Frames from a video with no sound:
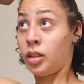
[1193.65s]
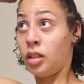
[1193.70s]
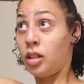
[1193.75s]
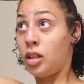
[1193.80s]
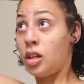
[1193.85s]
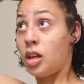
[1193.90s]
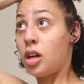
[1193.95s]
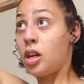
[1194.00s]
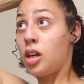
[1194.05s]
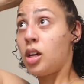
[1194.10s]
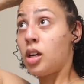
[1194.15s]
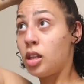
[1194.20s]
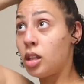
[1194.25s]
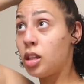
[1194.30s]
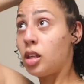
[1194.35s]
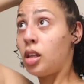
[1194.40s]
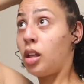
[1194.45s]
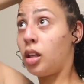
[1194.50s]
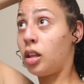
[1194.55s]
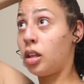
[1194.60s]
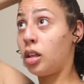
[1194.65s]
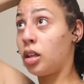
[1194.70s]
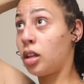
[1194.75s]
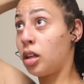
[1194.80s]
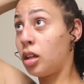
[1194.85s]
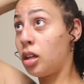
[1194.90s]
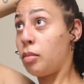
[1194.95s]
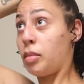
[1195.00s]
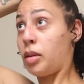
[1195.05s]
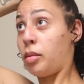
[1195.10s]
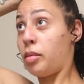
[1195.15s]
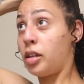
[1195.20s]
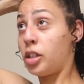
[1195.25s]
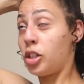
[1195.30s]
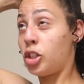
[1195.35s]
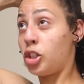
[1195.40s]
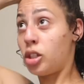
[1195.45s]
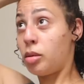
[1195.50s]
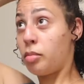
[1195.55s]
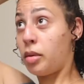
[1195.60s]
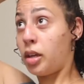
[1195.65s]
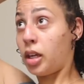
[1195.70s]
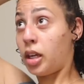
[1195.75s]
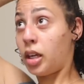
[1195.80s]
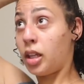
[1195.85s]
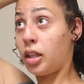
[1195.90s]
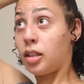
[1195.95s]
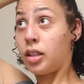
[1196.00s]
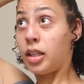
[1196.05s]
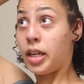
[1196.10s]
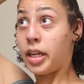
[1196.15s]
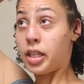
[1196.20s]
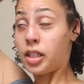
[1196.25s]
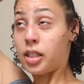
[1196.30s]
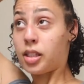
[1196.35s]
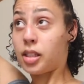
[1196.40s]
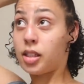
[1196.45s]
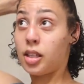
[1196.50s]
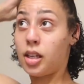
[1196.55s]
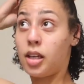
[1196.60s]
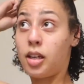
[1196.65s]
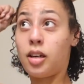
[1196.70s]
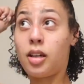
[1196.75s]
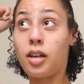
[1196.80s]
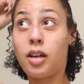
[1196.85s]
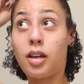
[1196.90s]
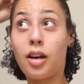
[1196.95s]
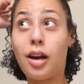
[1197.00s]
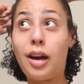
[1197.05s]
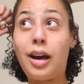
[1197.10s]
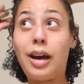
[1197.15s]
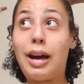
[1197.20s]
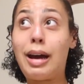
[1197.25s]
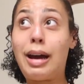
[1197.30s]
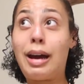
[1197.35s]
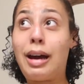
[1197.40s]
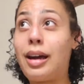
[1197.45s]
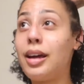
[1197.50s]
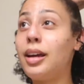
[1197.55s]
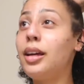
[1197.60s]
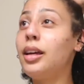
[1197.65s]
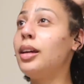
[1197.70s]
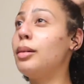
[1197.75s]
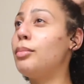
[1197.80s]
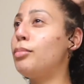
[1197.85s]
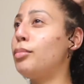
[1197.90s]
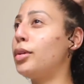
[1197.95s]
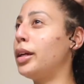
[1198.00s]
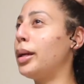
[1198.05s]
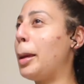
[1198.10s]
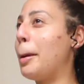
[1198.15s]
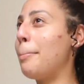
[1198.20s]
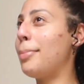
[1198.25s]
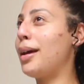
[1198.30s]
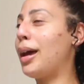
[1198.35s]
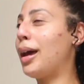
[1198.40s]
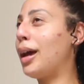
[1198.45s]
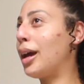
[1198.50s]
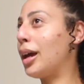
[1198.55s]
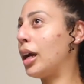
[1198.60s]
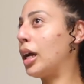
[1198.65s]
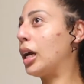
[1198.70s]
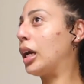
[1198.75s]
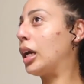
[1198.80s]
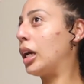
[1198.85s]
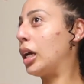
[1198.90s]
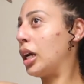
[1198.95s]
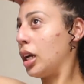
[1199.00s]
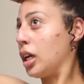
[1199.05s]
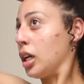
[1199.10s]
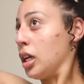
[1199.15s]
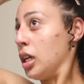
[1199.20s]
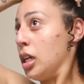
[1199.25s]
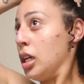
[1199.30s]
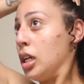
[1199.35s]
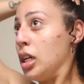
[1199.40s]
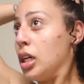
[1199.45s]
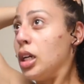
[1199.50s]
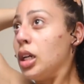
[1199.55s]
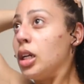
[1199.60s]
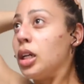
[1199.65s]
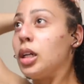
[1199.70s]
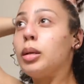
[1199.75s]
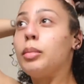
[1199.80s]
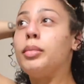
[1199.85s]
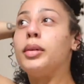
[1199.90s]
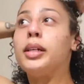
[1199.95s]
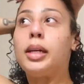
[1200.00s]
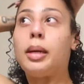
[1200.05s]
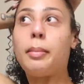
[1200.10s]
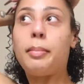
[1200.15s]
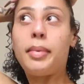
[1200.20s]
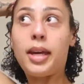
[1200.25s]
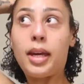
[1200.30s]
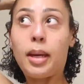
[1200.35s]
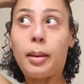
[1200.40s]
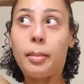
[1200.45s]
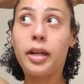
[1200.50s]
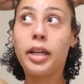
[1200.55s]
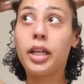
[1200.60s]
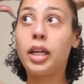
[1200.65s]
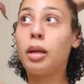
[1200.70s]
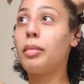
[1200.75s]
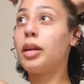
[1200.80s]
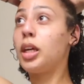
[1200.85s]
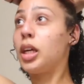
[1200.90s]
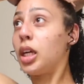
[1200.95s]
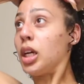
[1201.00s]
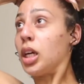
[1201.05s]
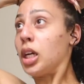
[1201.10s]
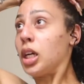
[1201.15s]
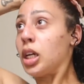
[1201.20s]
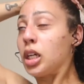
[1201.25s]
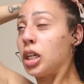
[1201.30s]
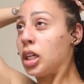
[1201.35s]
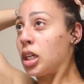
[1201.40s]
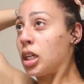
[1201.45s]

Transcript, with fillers: Not the look. Maybe I should make it less high and bring it back. Bring it back, bring it back.